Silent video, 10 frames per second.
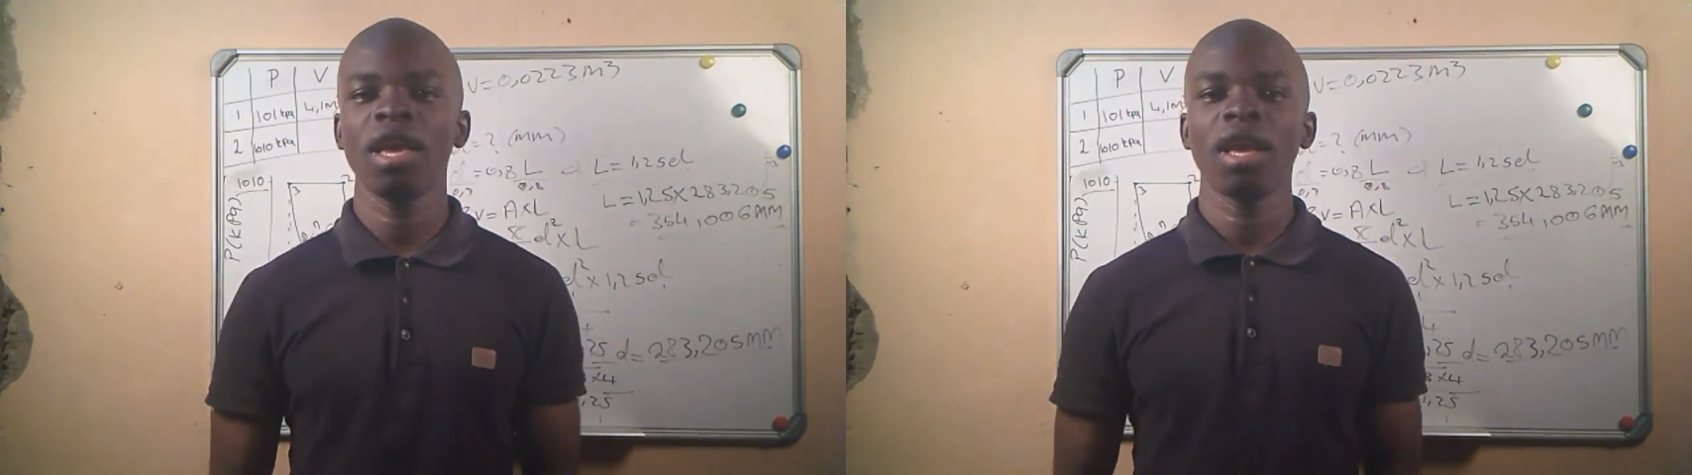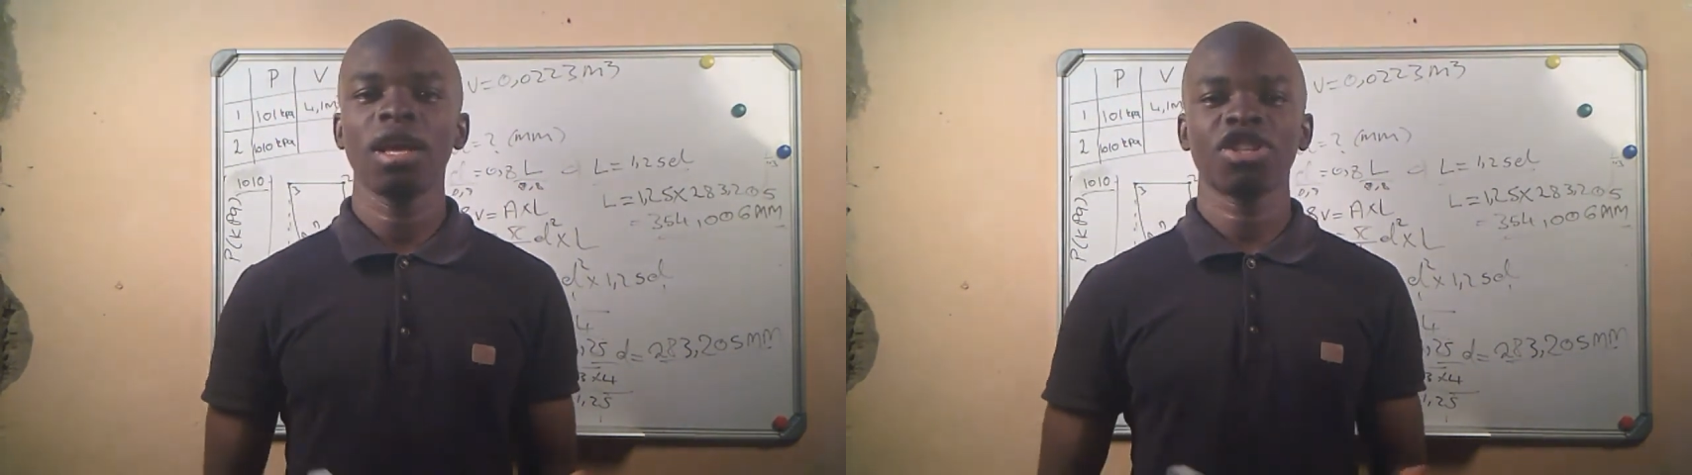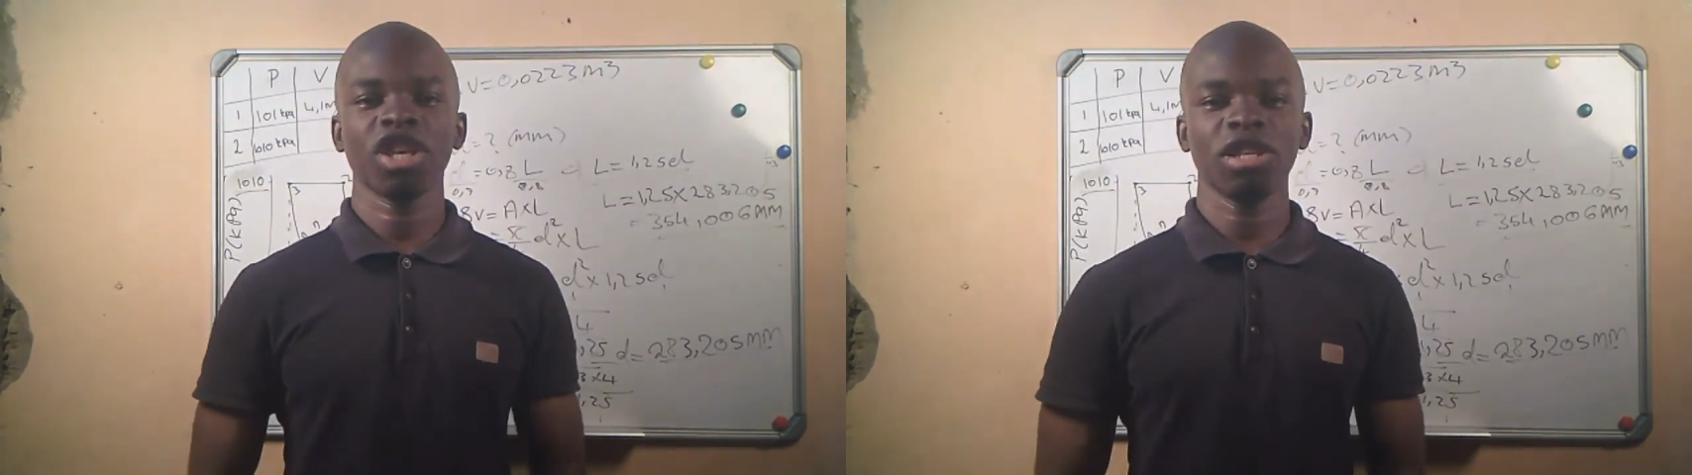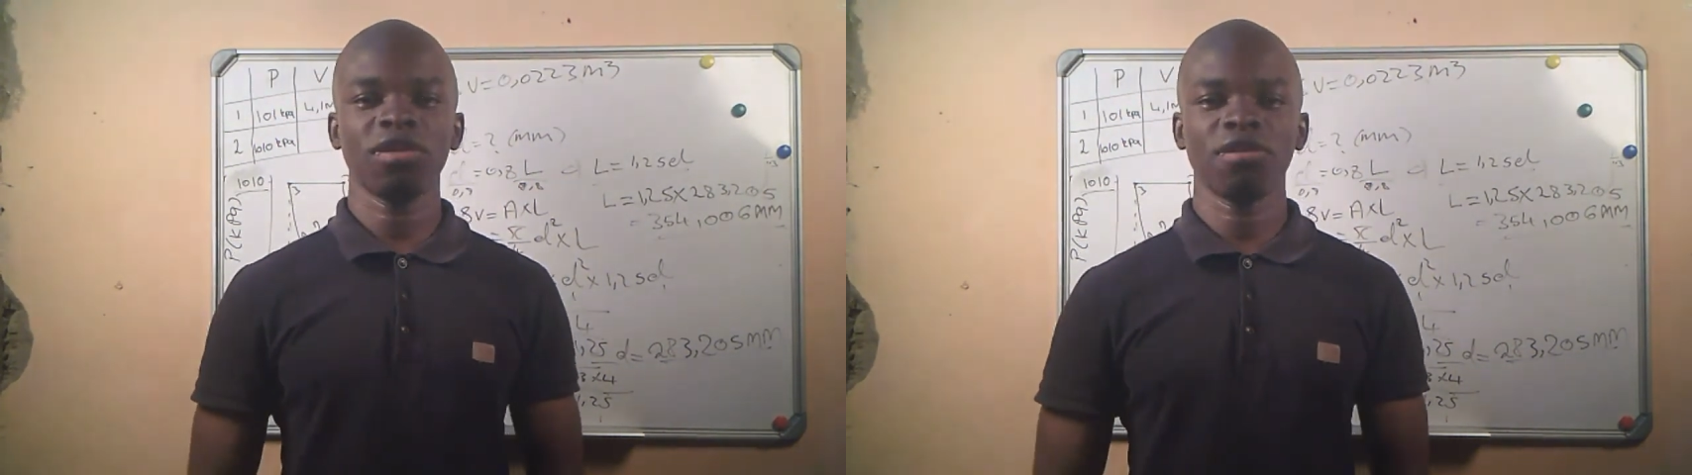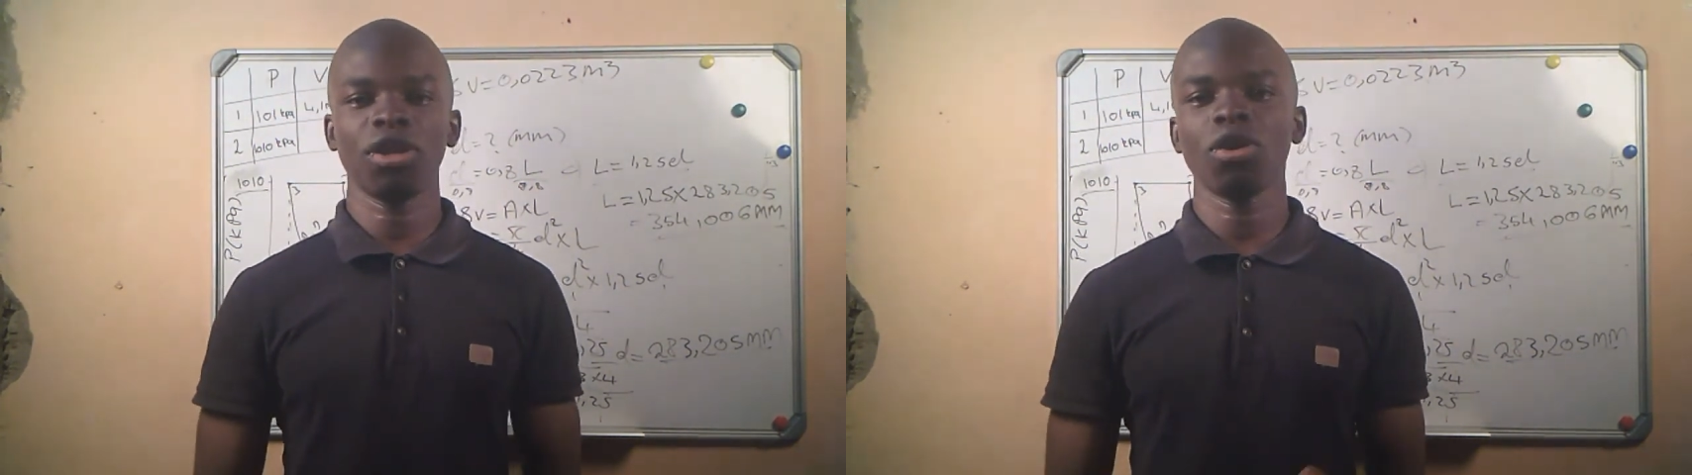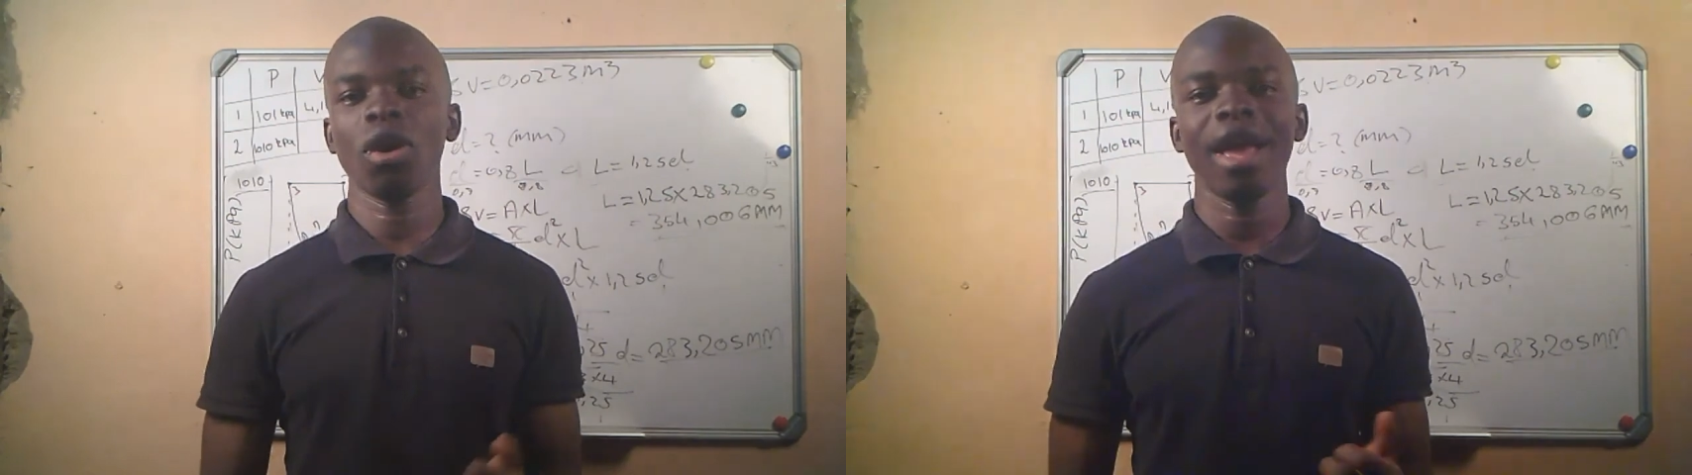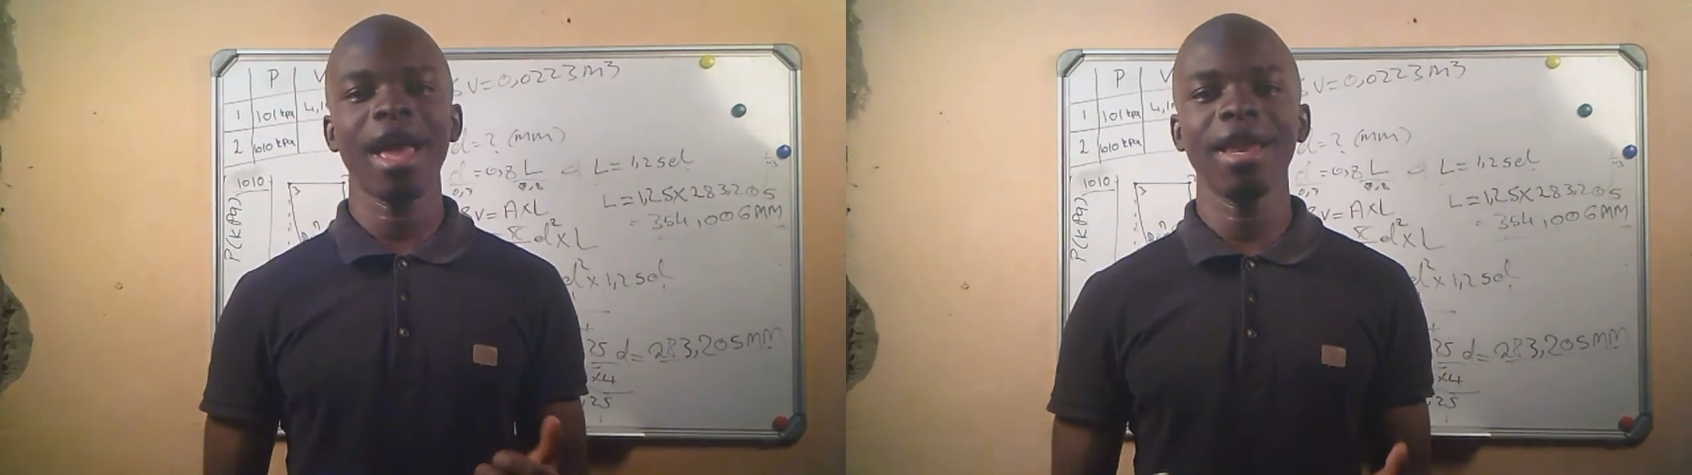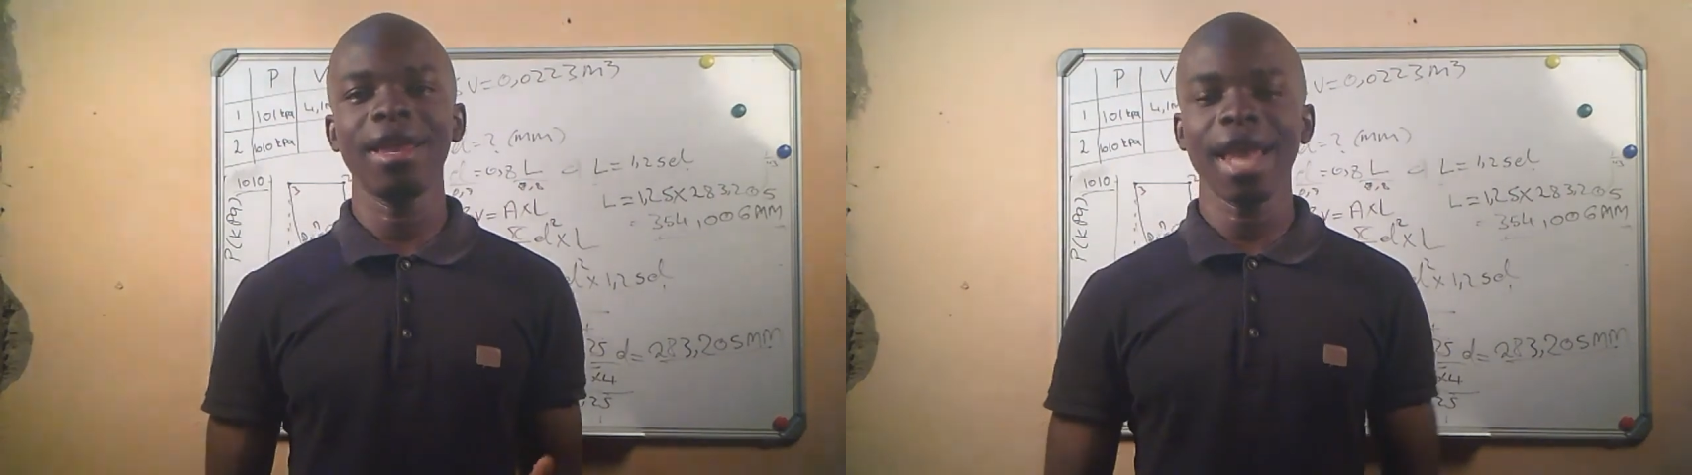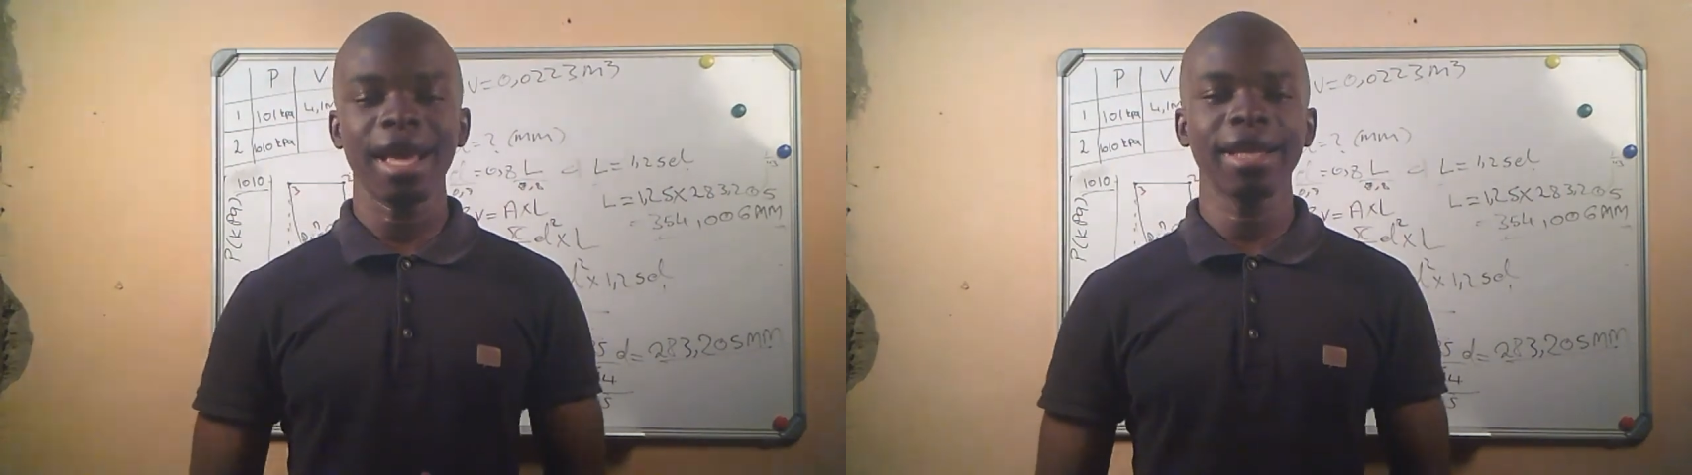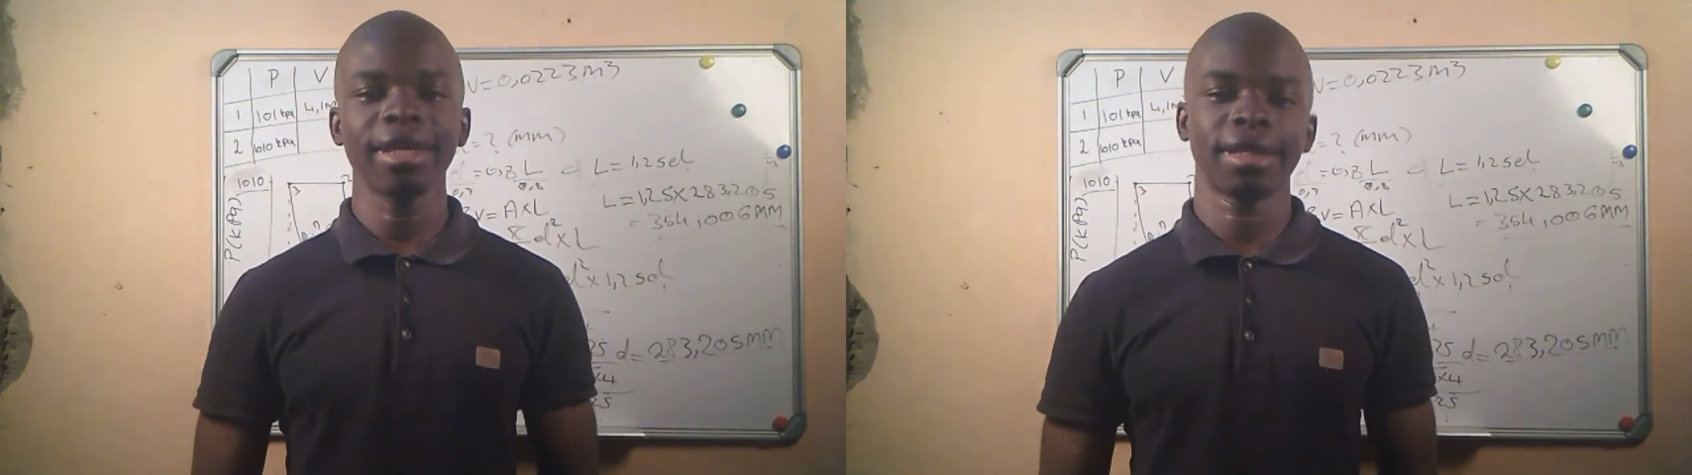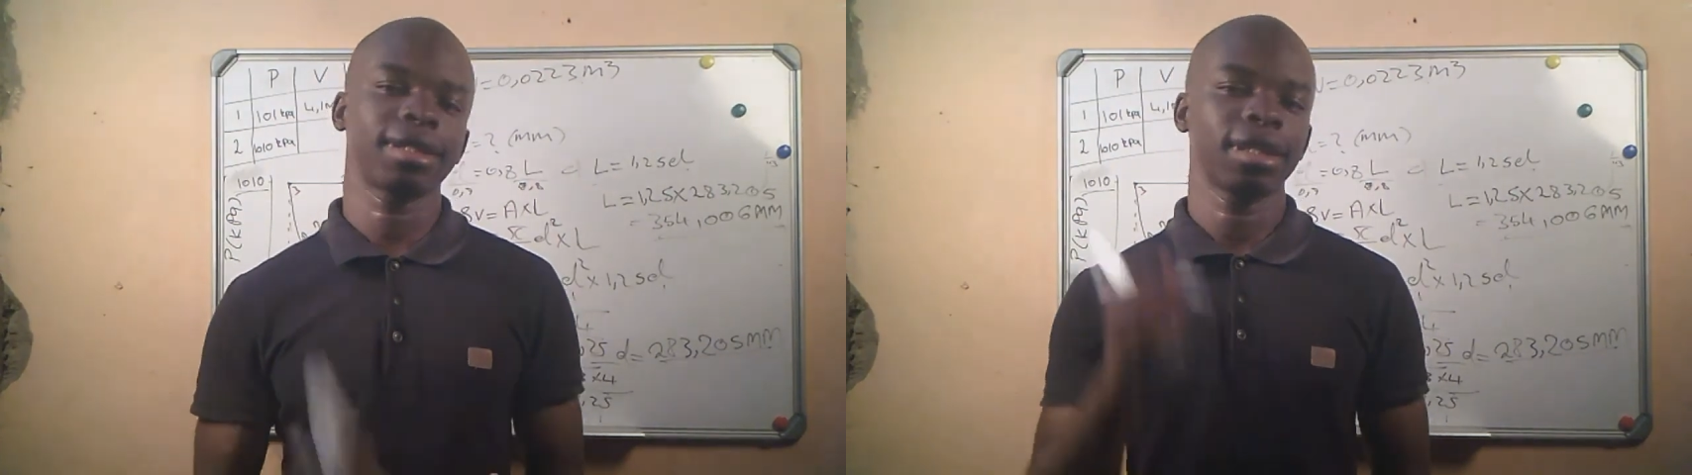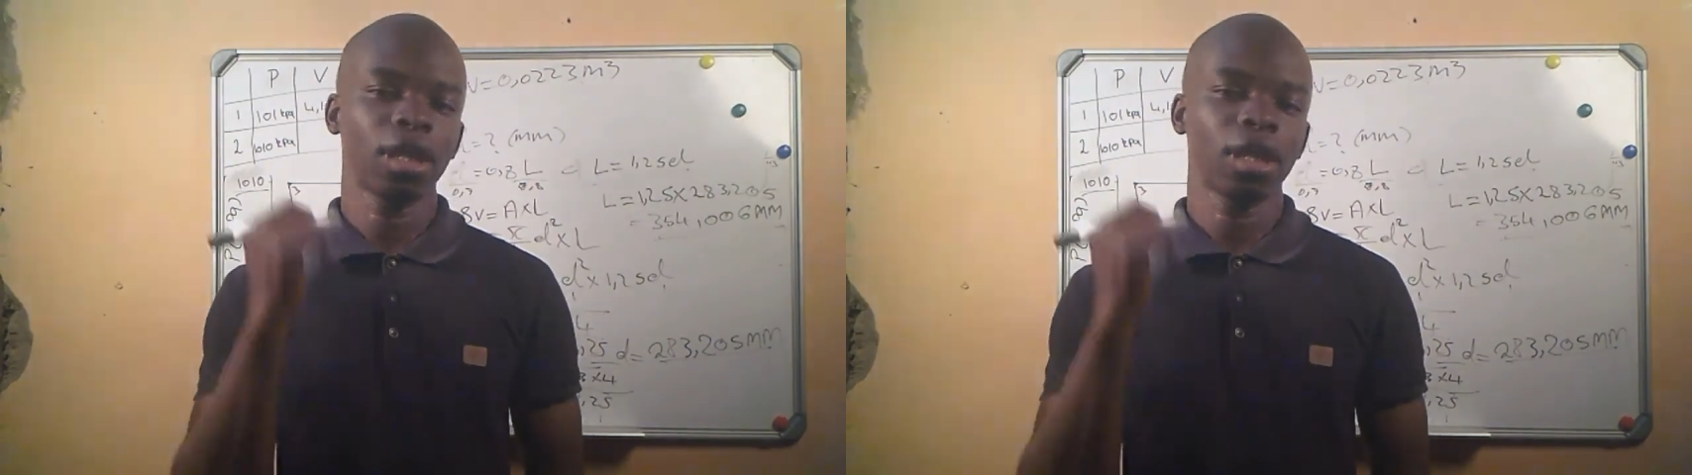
share this video and like it.